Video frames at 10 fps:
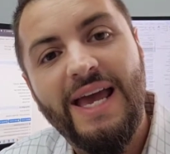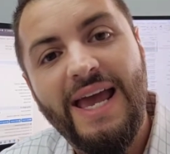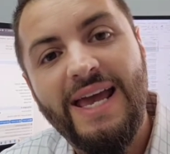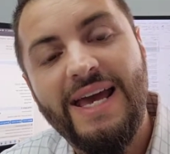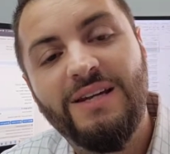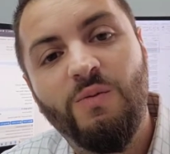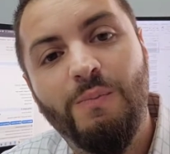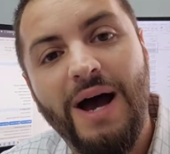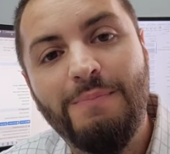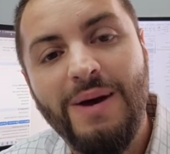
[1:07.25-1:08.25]
And
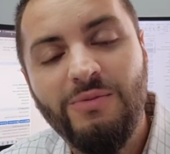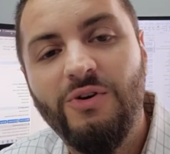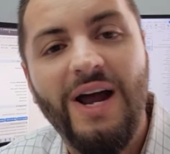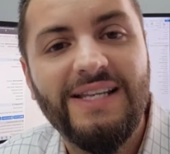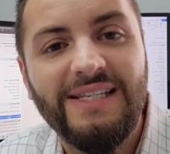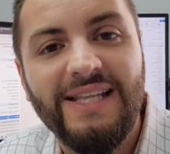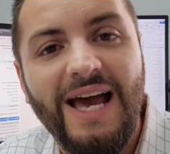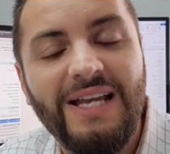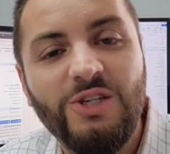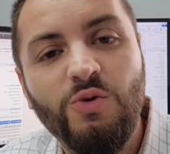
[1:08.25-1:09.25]
by memorizing that,